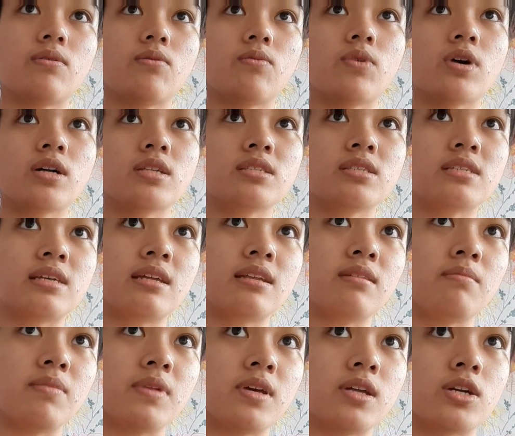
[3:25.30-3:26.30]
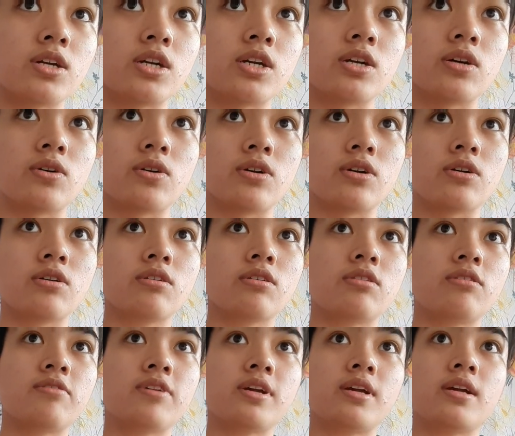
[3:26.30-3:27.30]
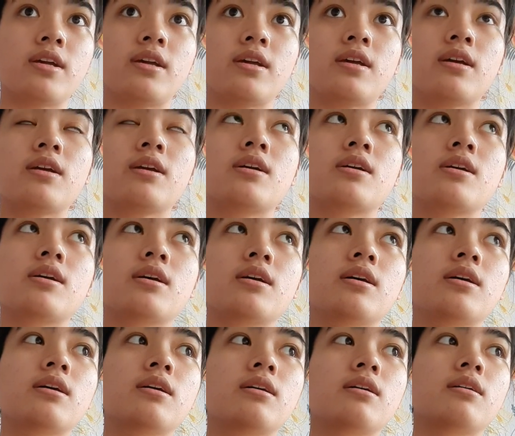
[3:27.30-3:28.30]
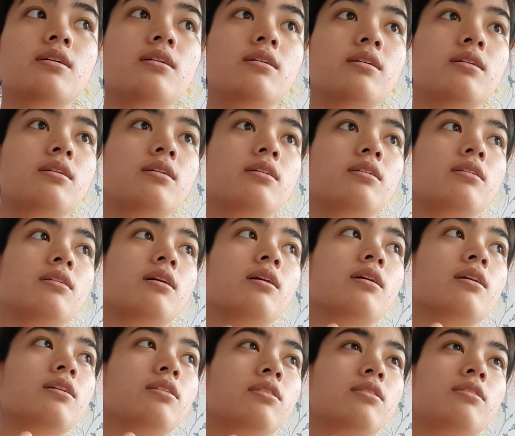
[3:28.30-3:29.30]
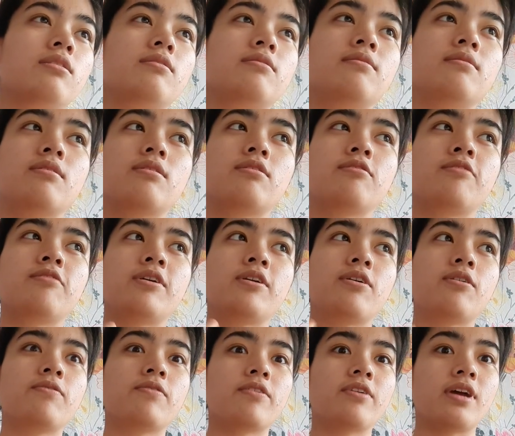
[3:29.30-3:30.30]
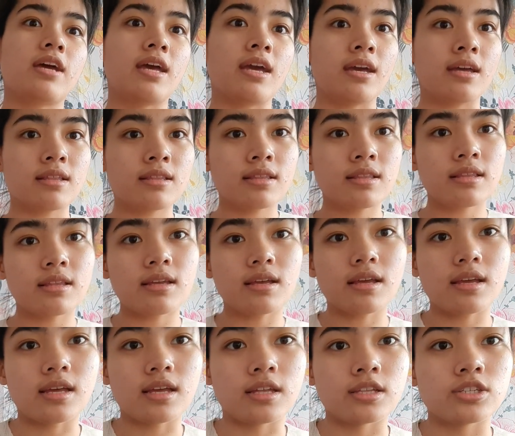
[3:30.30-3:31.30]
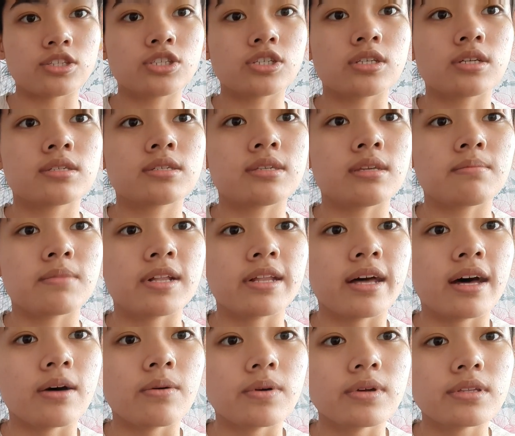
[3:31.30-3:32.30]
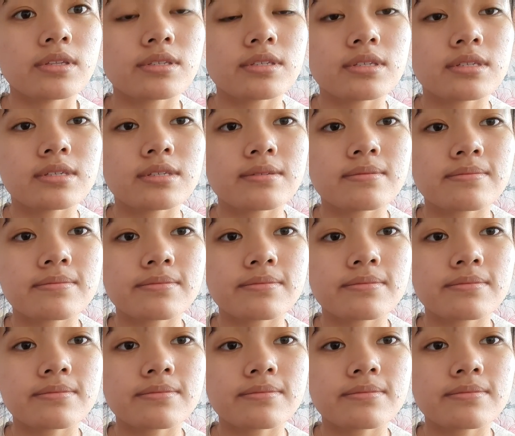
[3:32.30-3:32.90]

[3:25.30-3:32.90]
one centimeter or three uh, three over eight inch seam allowance.